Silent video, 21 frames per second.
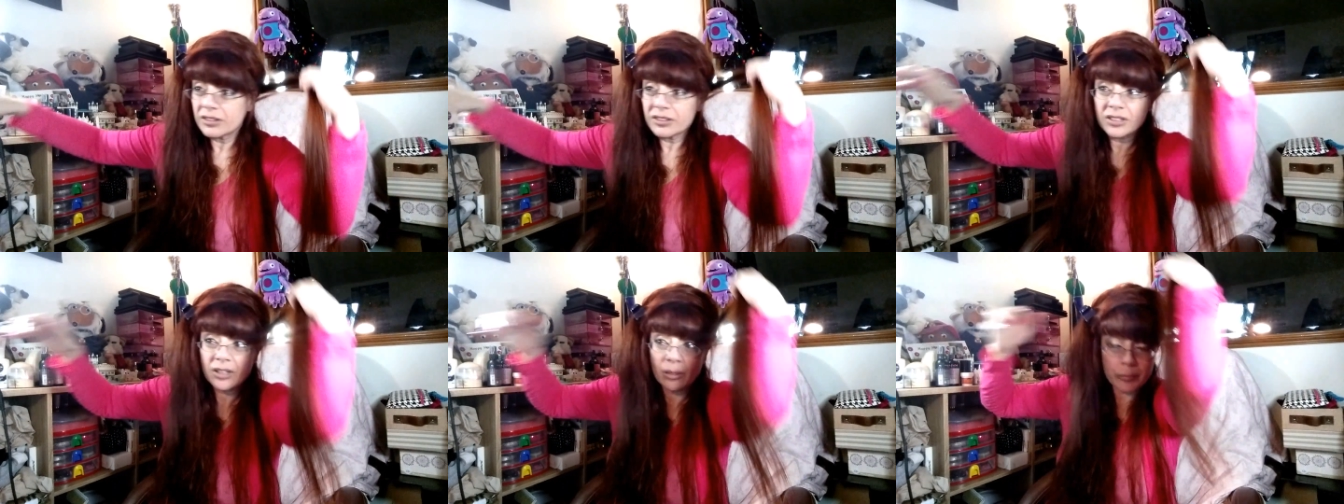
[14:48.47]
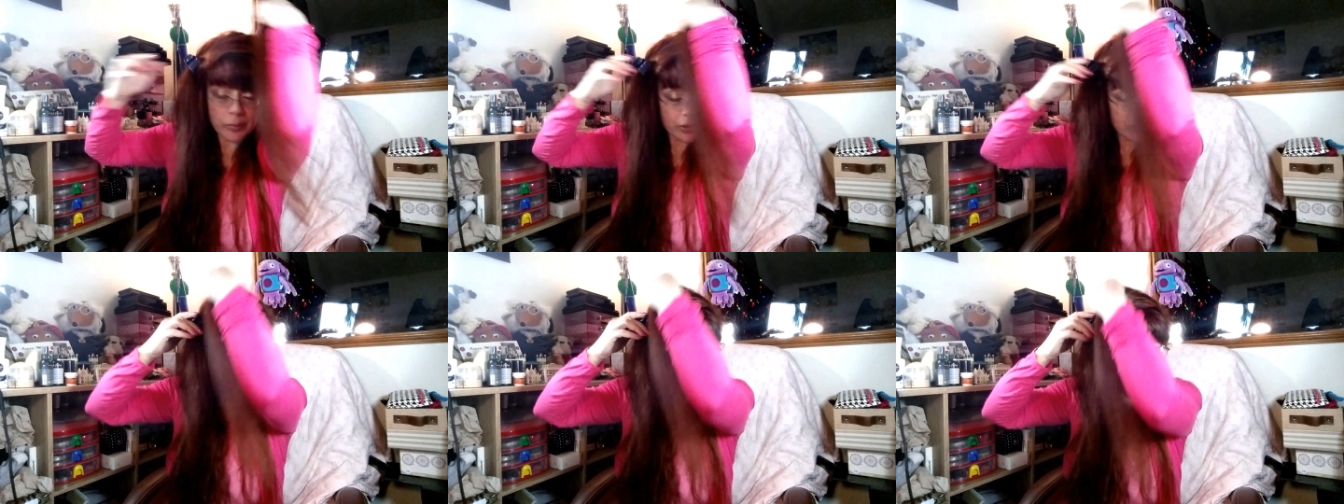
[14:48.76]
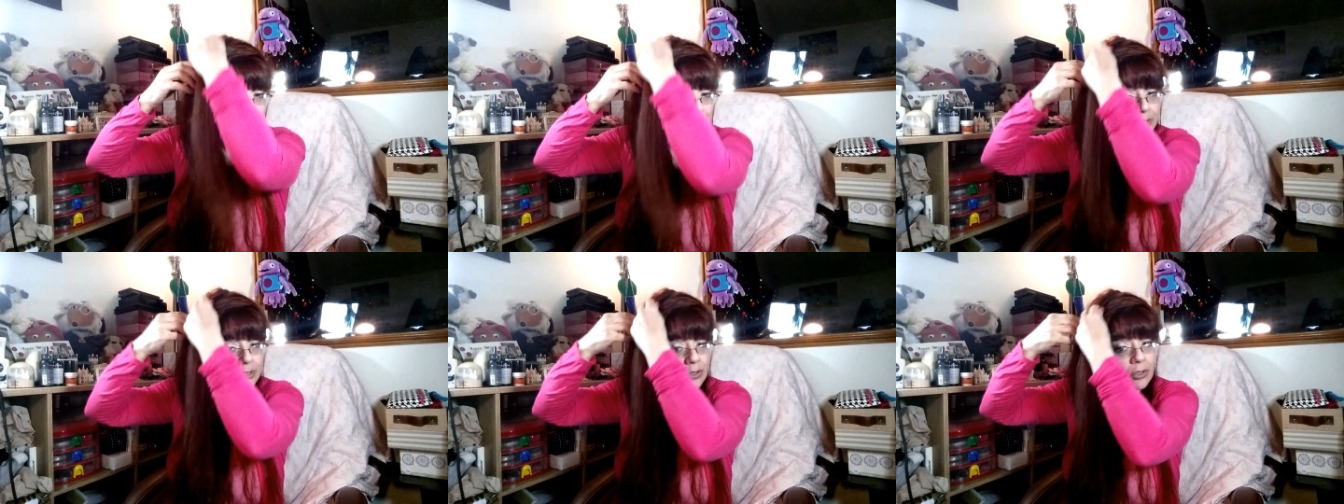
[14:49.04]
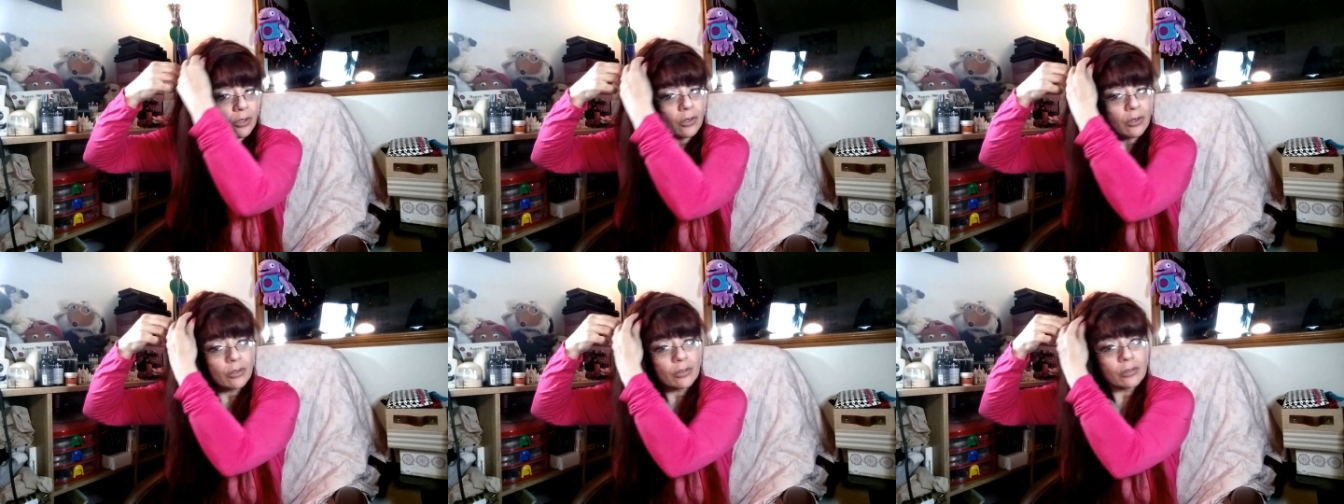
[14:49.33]
dummy that he's
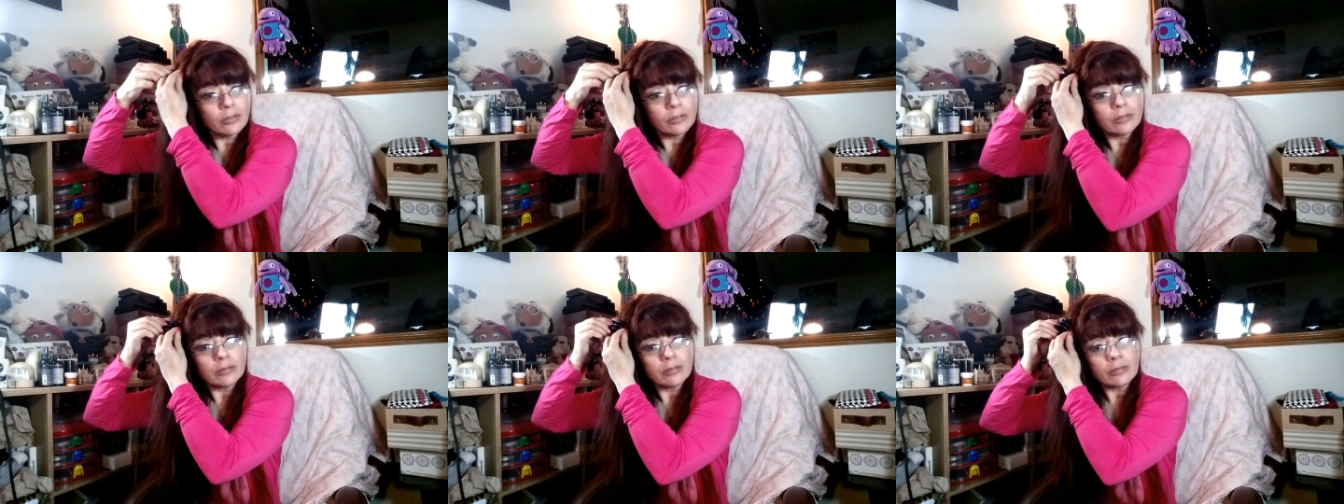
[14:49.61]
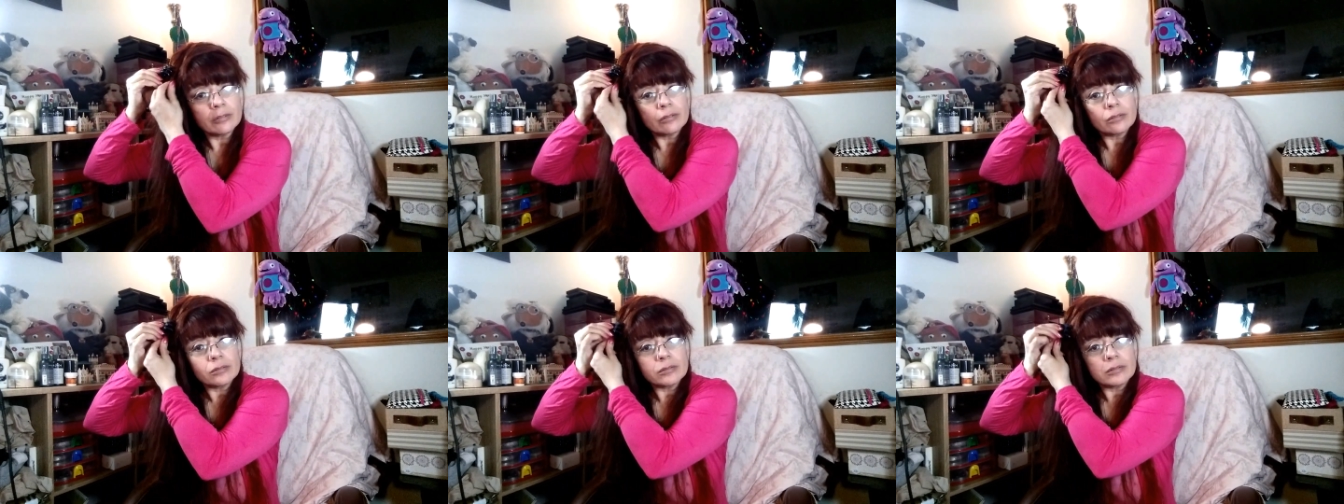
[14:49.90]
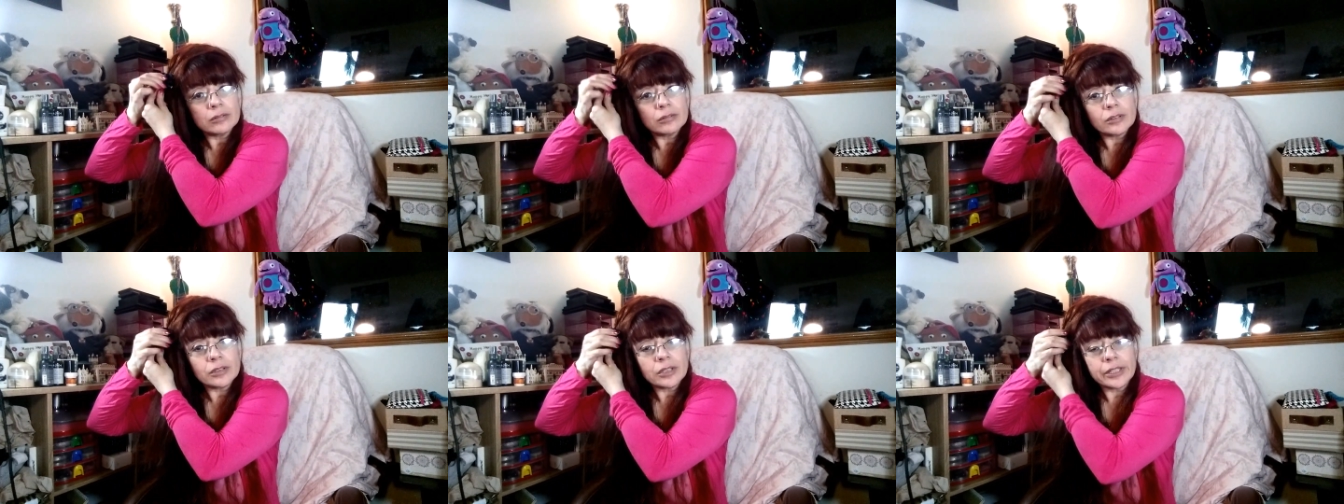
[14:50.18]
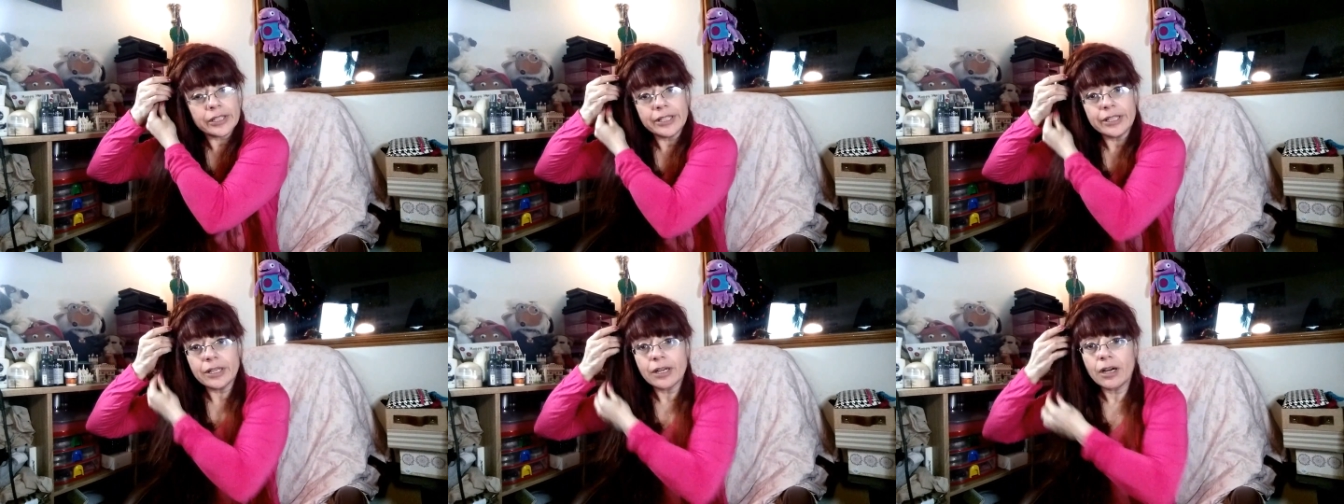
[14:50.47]
got,
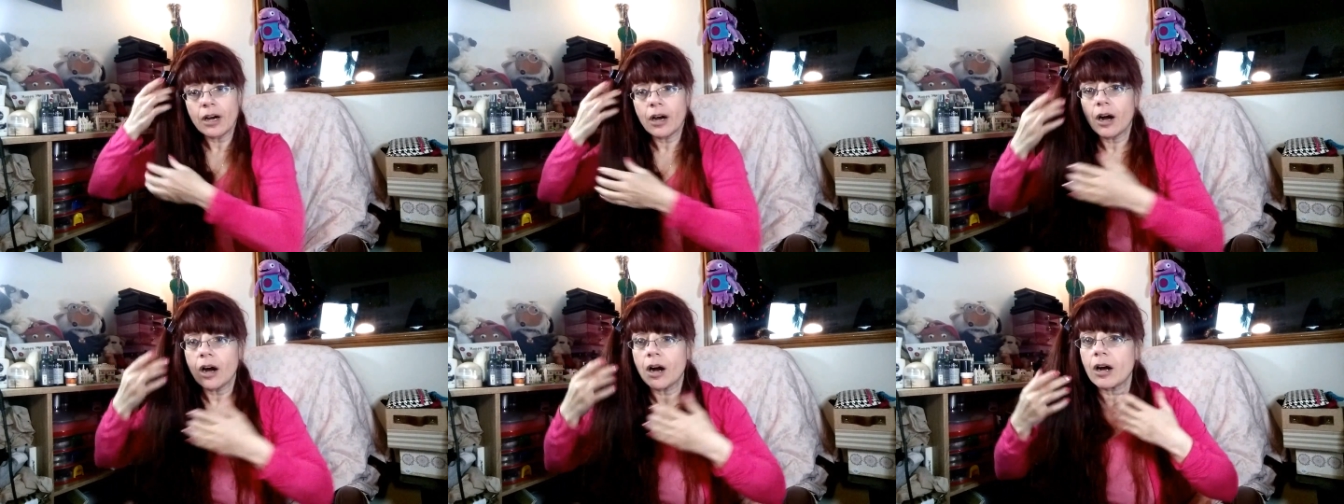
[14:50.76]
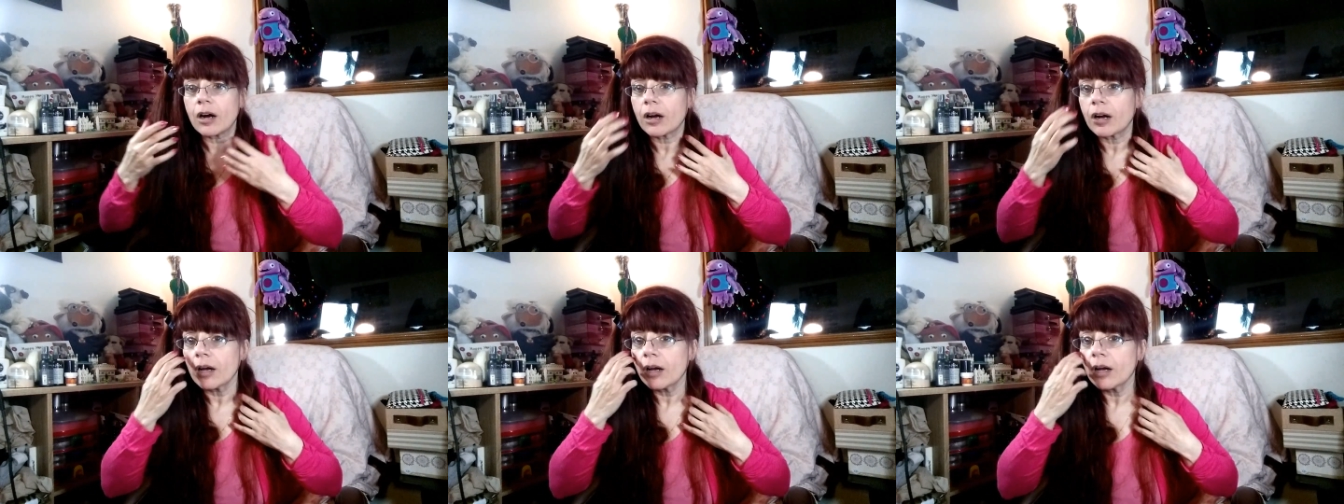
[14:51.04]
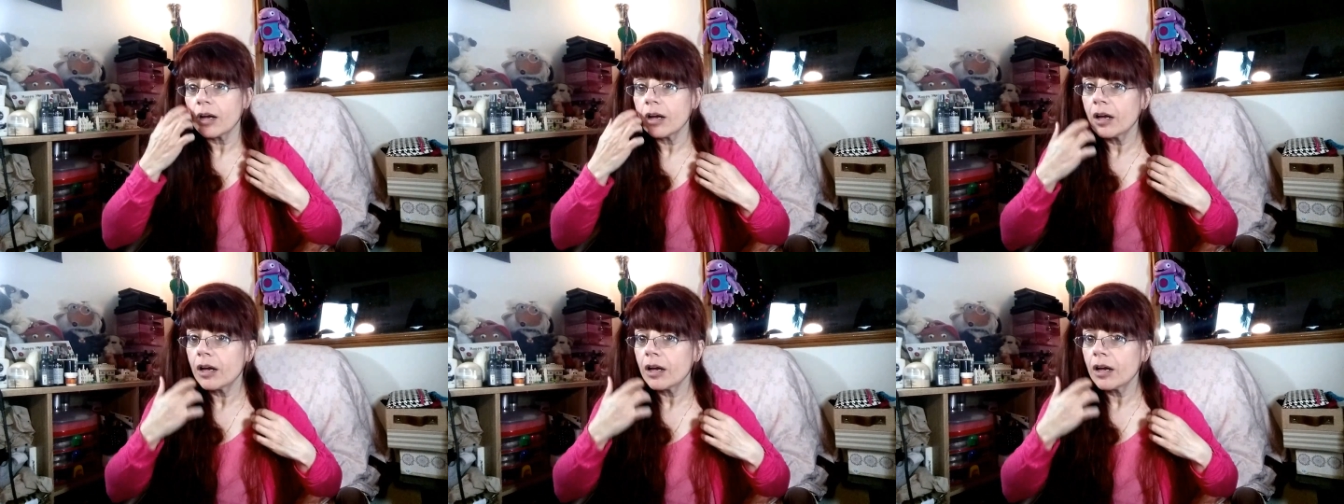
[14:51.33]
that he hung.